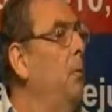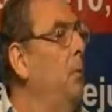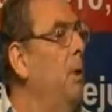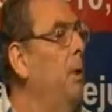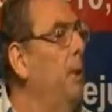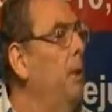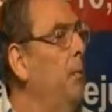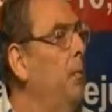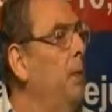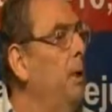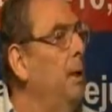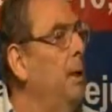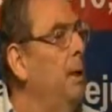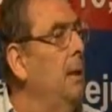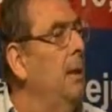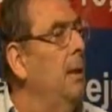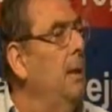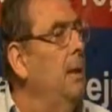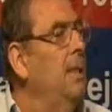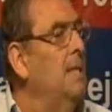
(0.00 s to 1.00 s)
we,
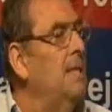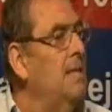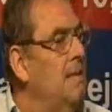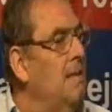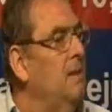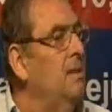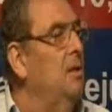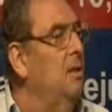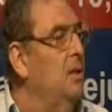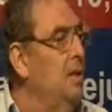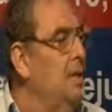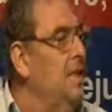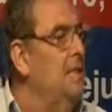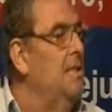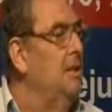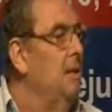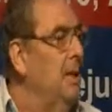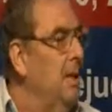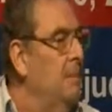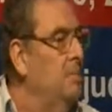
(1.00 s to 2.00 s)
we sent
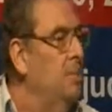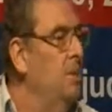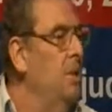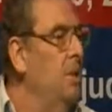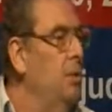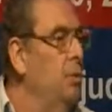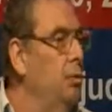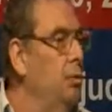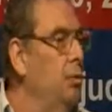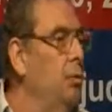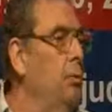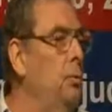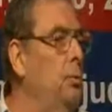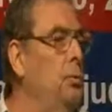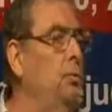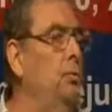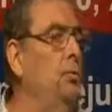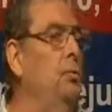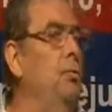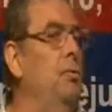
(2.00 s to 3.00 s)
these teams
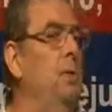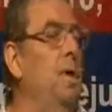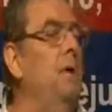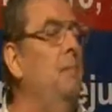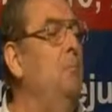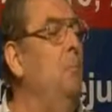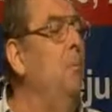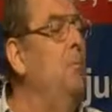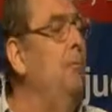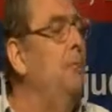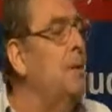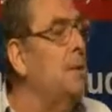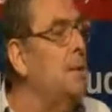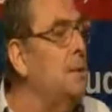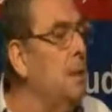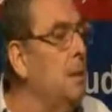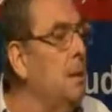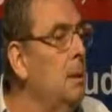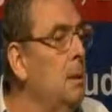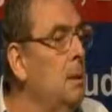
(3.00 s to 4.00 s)
to, to take
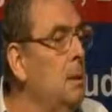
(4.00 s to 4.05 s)
movies.